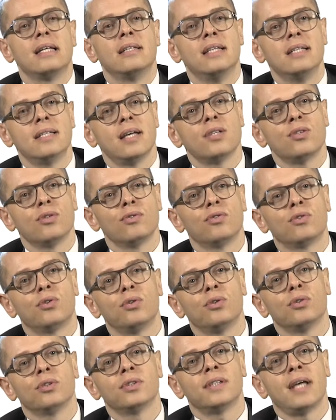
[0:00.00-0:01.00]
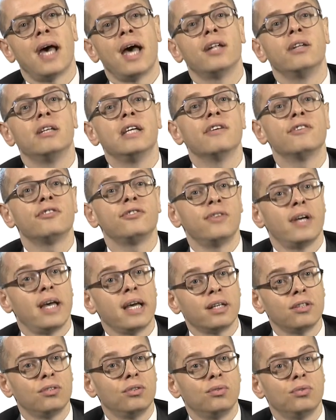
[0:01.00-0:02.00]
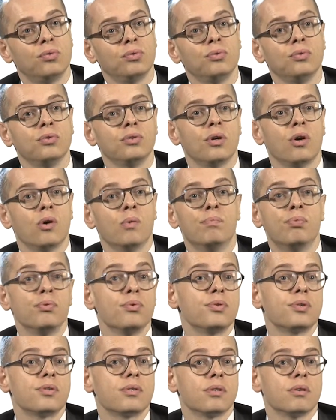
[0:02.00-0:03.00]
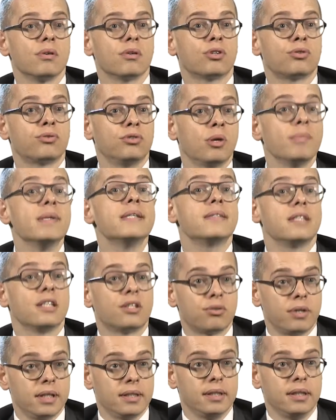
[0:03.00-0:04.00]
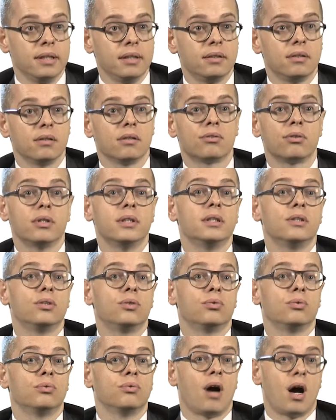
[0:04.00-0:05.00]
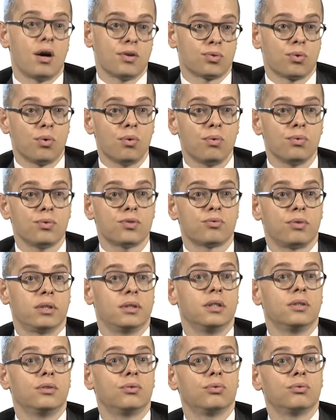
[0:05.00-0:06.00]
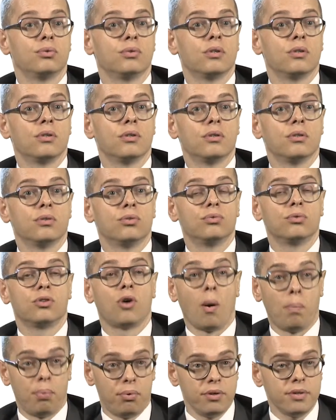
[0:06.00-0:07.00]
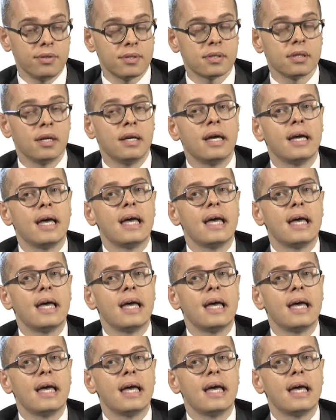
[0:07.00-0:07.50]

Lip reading: this has, of course, had the effect to boost domestic credit to households, credit to corporates,